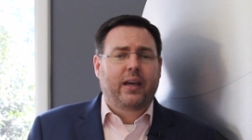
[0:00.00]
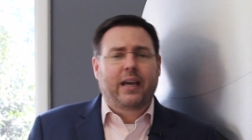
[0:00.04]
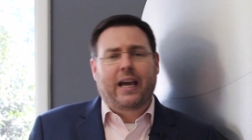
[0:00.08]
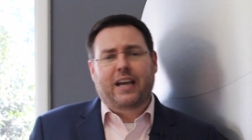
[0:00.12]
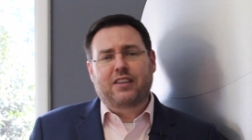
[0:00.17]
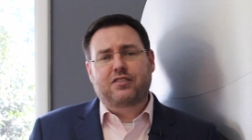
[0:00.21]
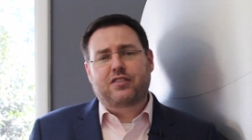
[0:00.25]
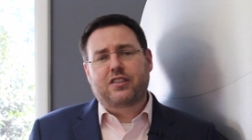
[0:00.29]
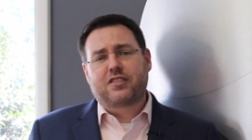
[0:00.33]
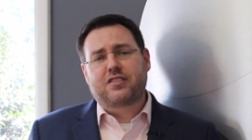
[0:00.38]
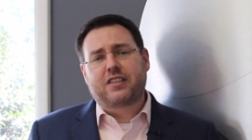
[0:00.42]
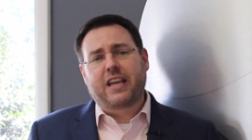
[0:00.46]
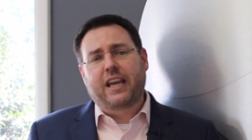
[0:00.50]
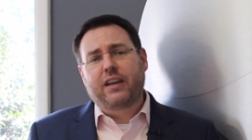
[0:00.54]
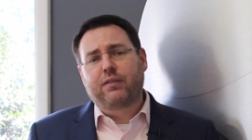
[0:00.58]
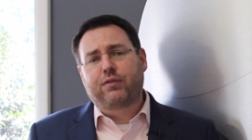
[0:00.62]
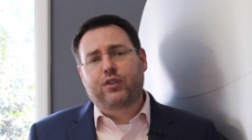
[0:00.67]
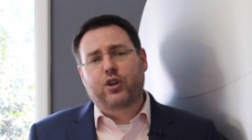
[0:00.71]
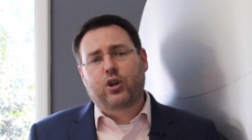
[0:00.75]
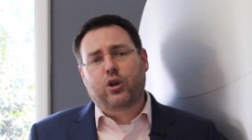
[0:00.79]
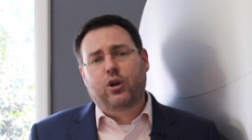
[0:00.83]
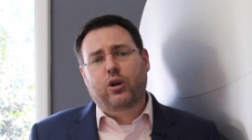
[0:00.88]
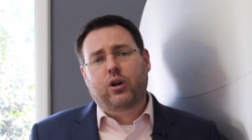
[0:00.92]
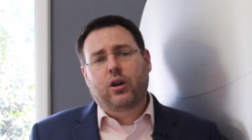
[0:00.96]
As the
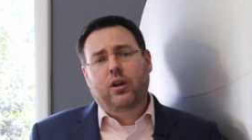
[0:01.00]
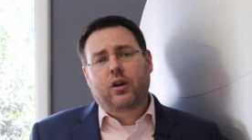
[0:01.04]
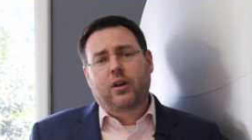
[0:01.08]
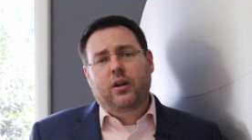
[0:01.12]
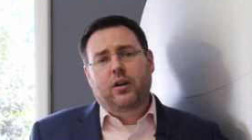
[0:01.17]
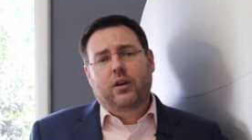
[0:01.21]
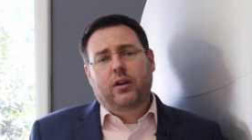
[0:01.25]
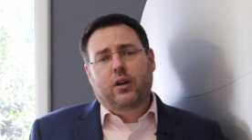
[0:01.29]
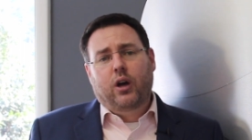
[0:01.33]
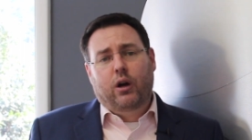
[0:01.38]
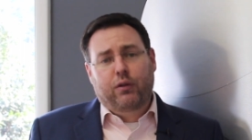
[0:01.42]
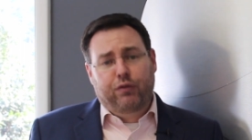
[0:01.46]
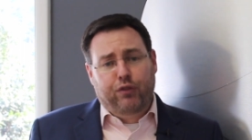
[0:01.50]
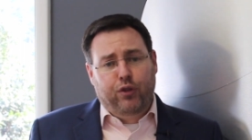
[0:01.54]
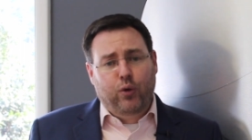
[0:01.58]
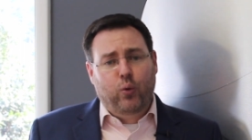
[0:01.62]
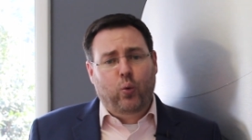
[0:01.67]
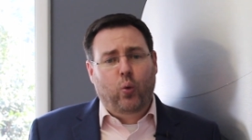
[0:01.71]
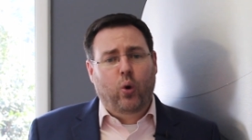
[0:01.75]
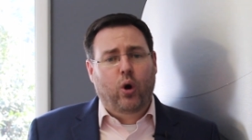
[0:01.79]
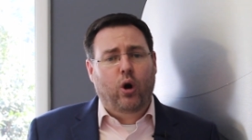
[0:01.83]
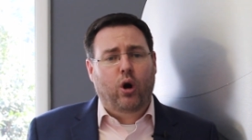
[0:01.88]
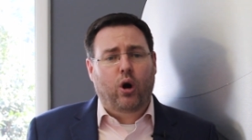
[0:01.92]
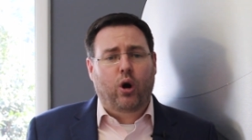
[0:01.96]
Savior of the
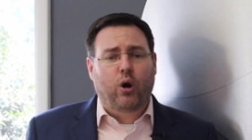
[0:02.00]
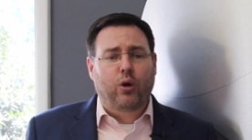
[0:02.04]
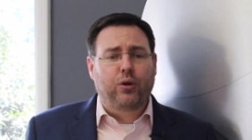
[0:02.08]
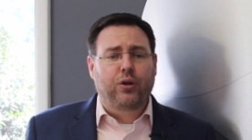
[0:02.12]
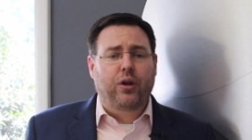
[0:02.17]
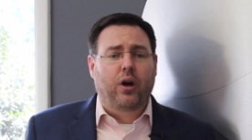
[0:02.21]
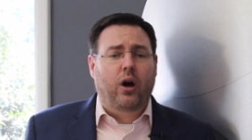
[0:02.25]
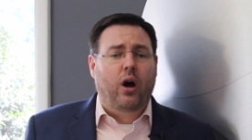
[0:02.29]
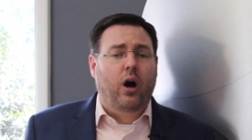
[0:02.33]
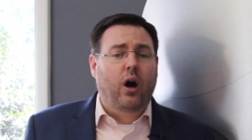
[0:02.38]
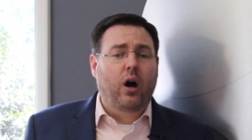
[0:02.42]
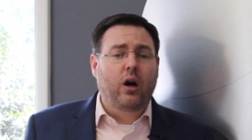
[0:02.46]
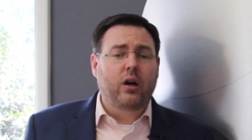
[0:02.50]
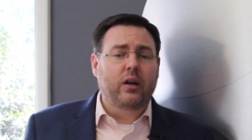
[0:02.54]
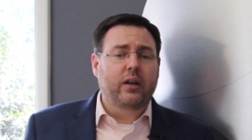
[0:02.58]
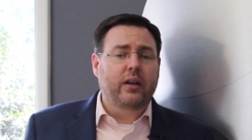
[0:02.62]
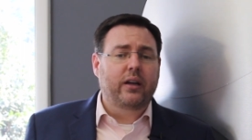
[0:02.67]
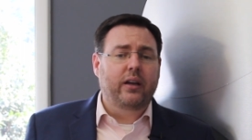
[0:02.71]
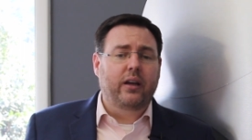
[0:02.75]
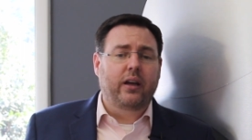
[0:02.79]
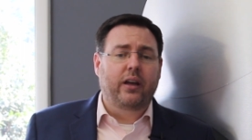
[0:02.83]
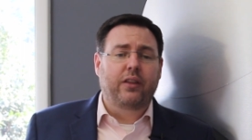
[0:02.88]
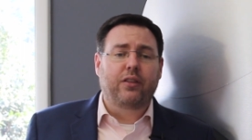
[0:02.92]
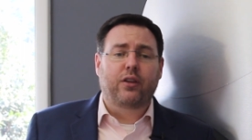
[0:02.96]
world
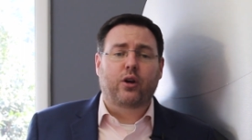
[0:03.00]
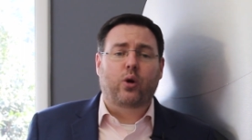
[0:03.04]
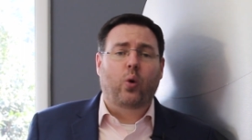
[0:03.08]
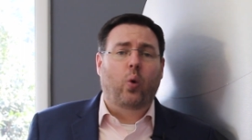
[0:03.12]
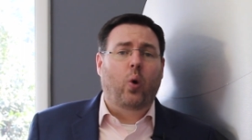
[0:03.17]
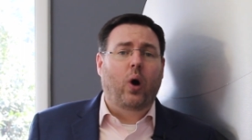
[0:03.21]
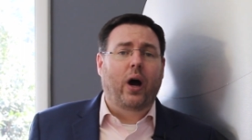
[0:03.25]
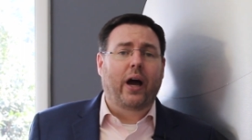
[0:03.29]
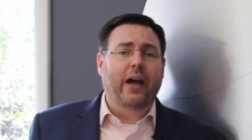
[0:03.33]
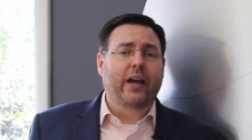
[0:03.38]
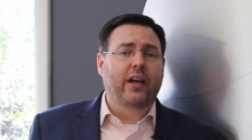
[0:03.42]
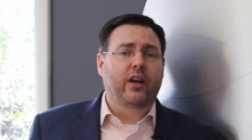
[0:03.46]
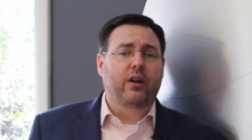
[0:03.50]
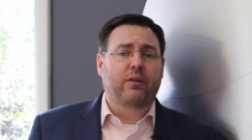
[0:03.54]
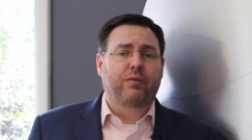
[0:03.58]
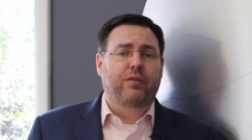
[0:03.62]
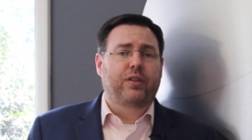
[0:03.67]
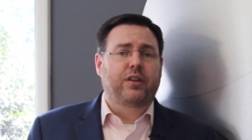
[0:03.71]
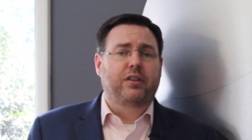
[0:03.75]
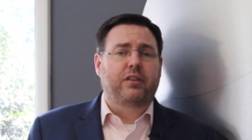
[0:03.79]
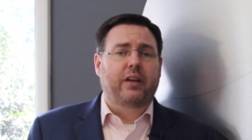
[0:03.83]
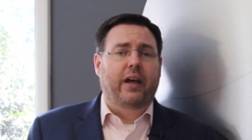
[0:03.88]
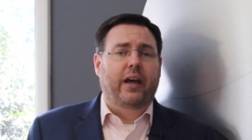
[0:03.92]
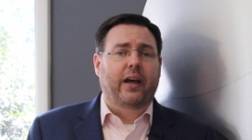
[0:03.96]
hung in the quiet of
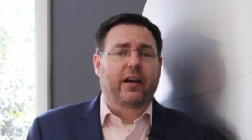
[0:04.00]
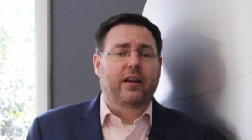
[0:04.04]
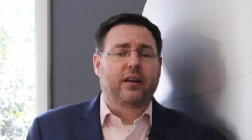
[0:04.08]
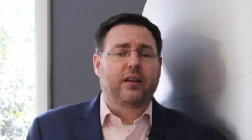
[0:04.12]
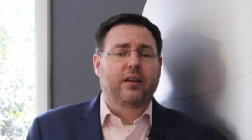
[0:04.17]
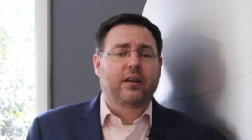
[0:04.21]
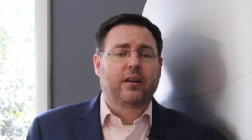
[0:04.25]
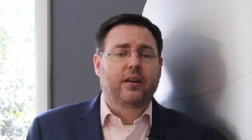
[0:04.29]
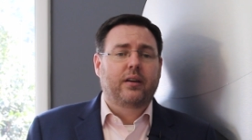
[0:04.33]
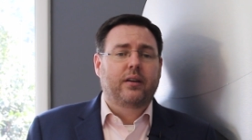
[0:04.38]
the dead,